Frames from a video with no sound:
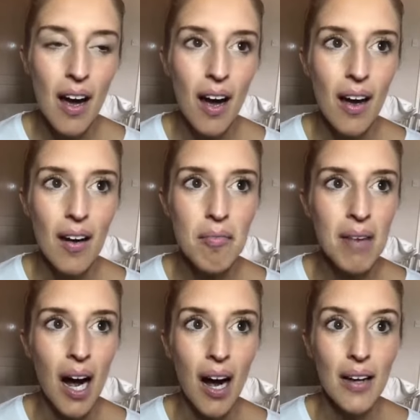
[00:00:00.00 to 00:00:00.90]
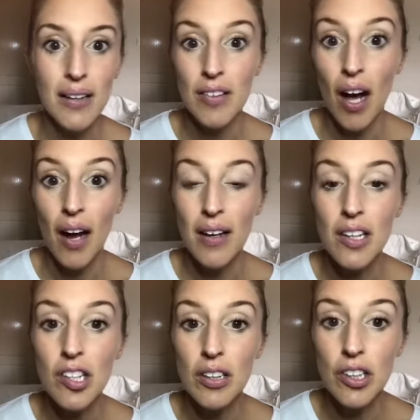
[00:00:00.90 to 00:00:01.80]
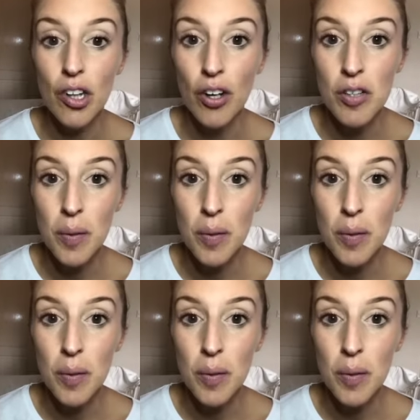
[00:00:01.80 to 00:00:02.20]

I initially joined